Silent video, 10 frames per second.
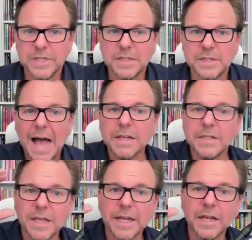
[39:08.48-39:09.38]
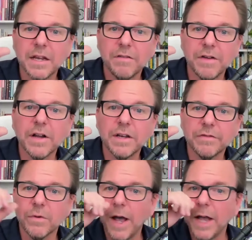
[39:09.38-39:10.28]
But Sally's thinking in a very
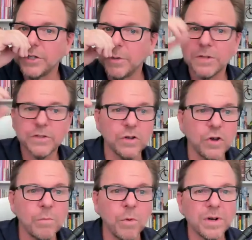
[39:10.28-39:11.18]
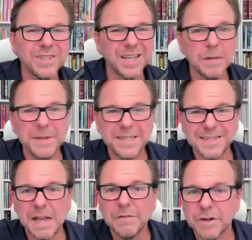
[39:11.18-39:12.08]
different way. She wants to know more, is it going to be
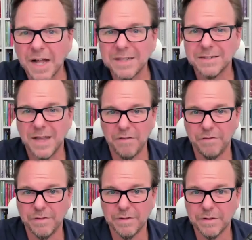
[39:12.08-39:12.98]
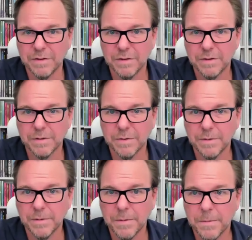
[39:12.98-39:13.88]
safe or not safe?
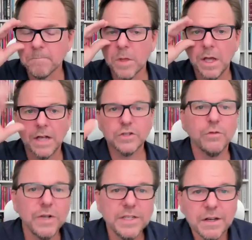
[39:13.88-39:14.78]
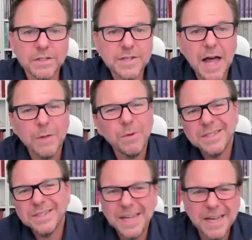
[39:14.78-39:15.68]
And so if we tell Sally, well,
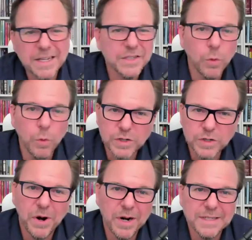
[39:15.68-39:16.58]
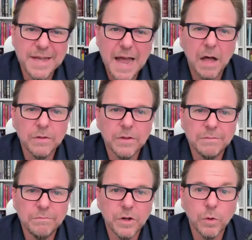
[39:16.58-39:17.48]
listen, it is in the worst part of town,
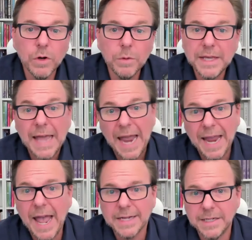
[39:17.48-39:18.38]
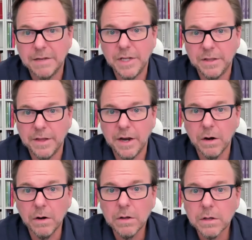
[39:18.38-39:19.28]
then there will be gang activity
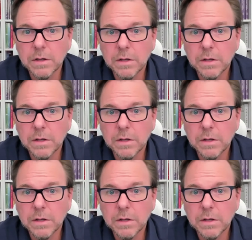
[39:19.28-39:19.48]
there.